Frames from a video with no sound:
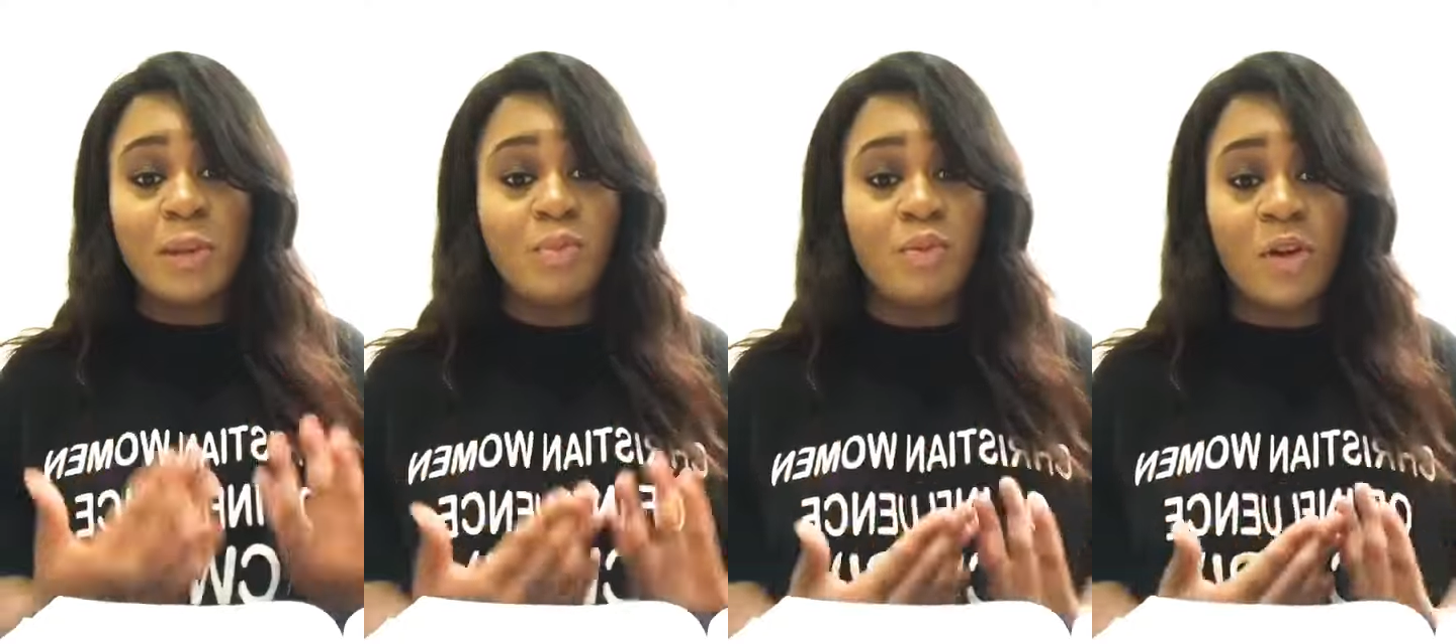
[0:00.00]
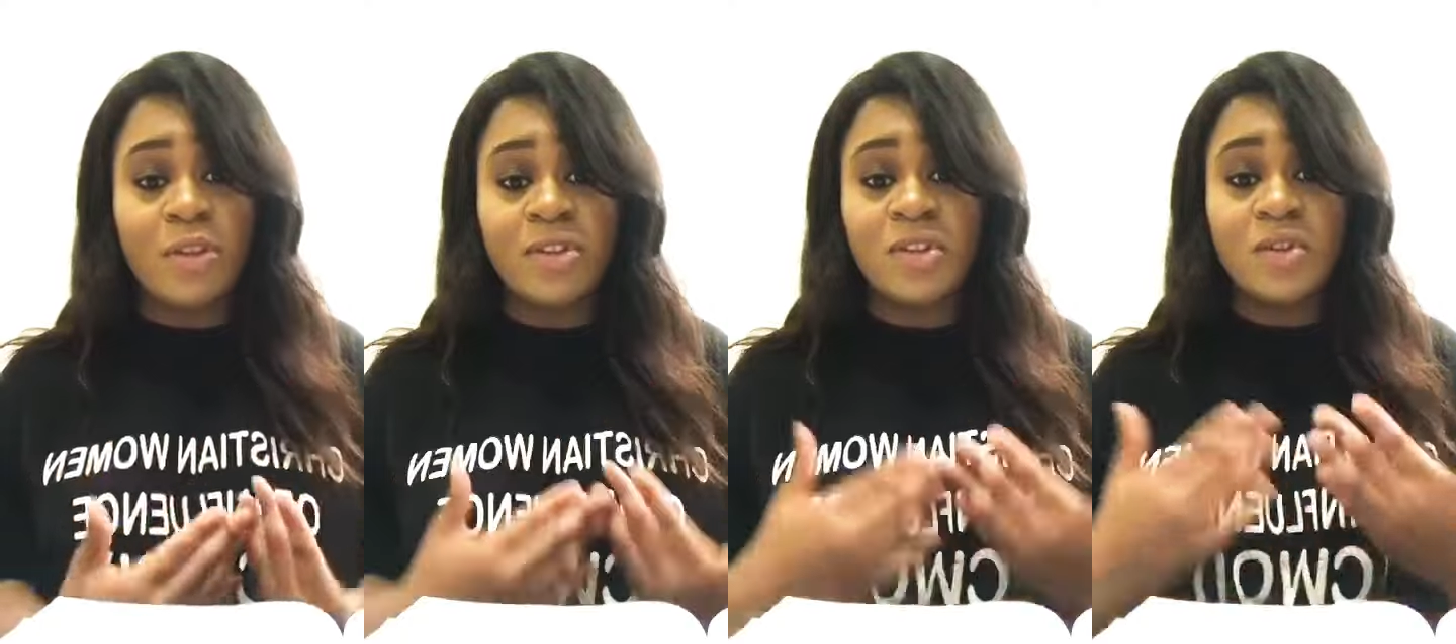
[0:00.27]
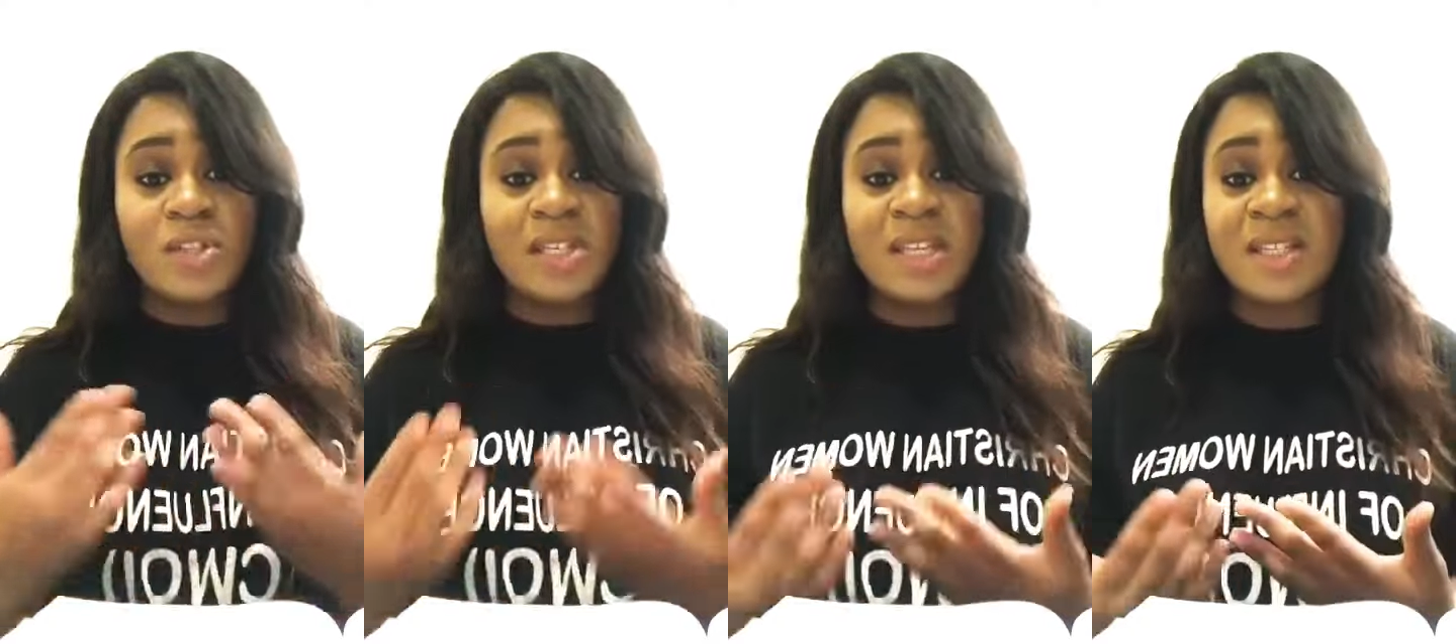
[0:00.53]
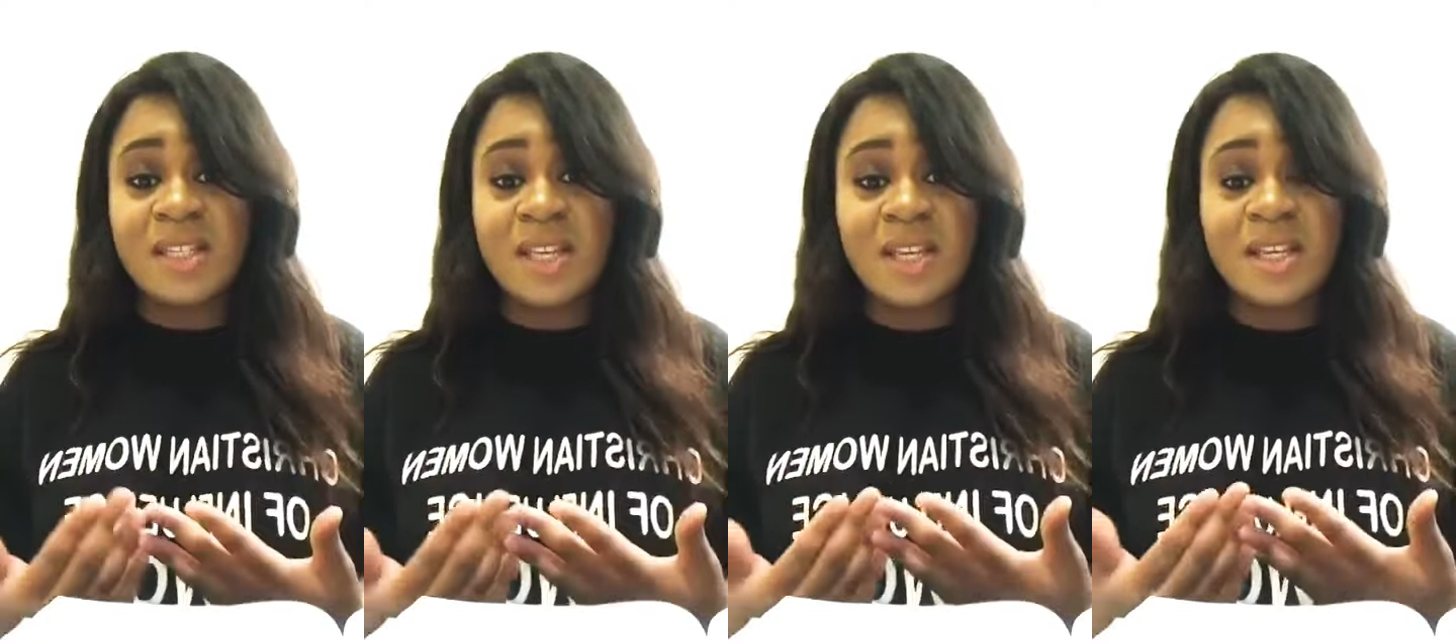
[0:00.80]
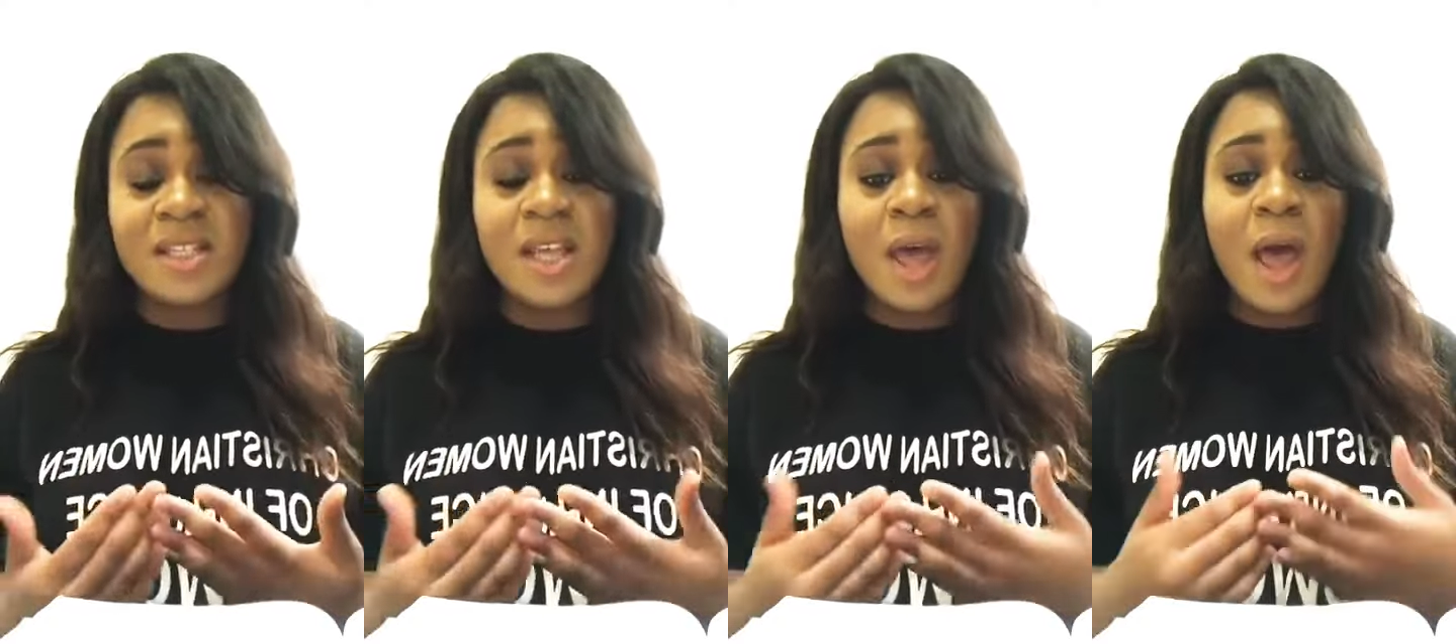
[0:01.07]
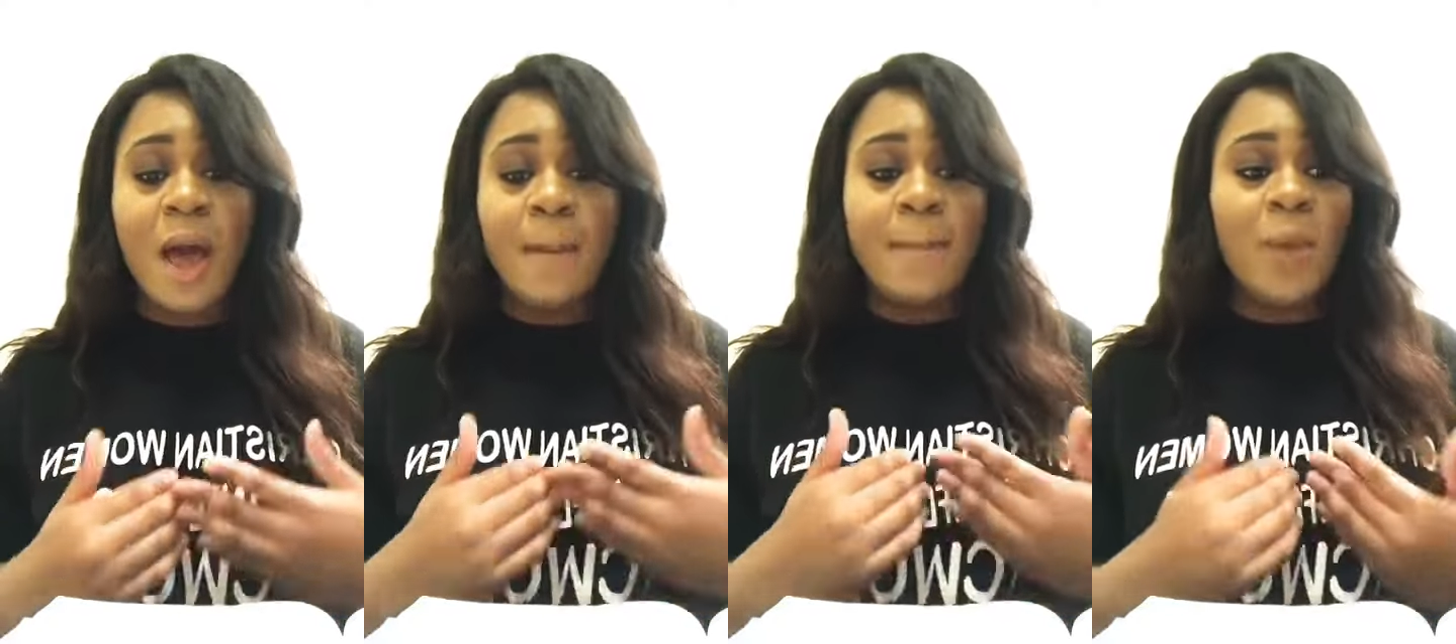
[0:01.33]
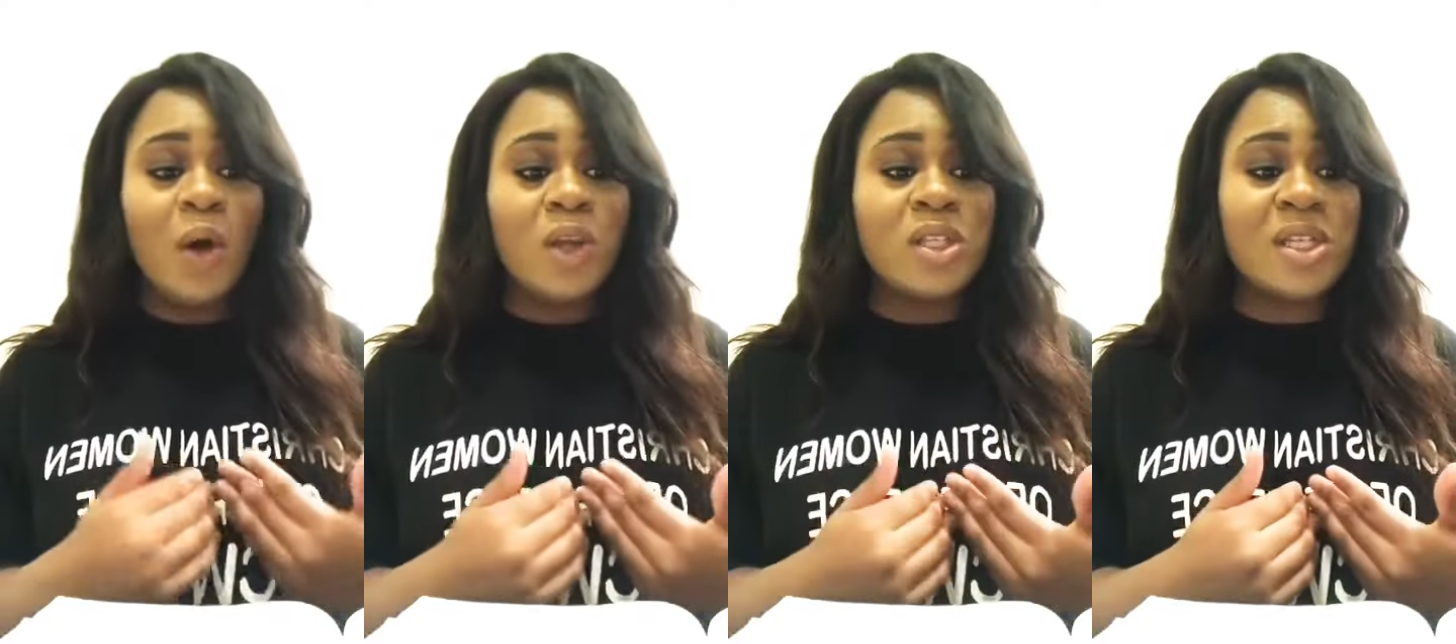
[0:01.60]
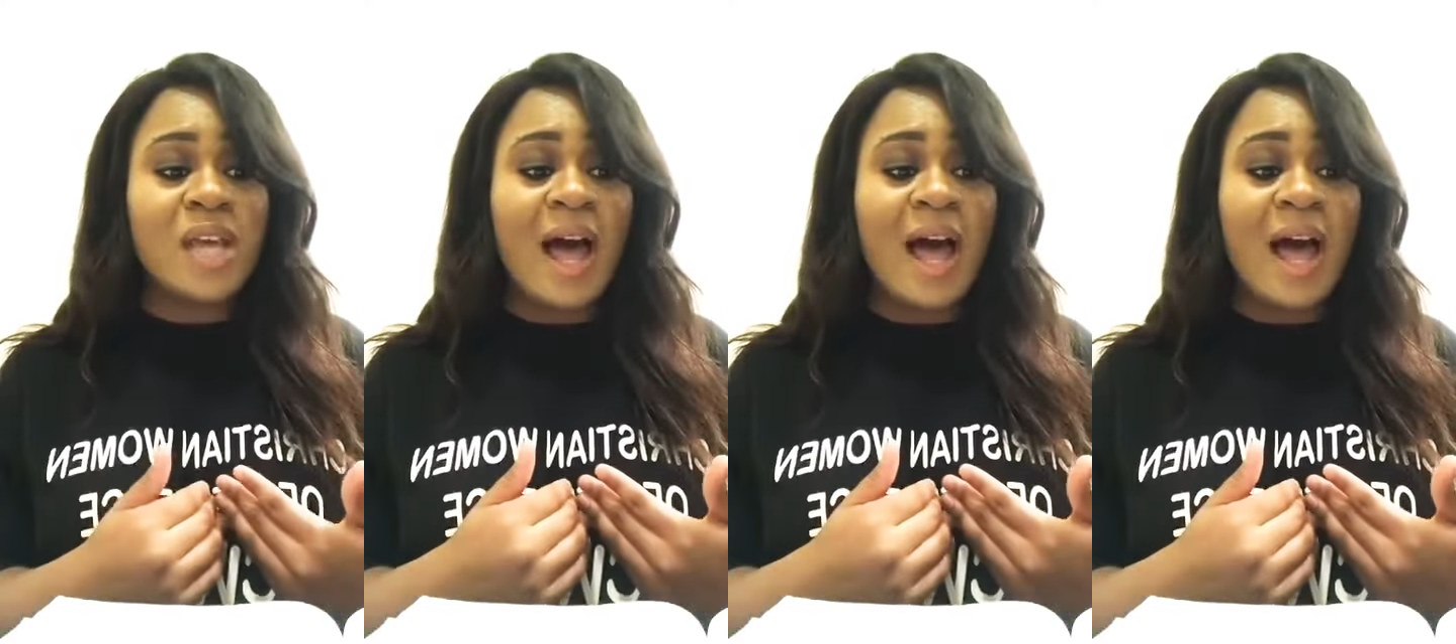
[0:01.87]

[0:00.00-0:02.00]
brothers or sisters, but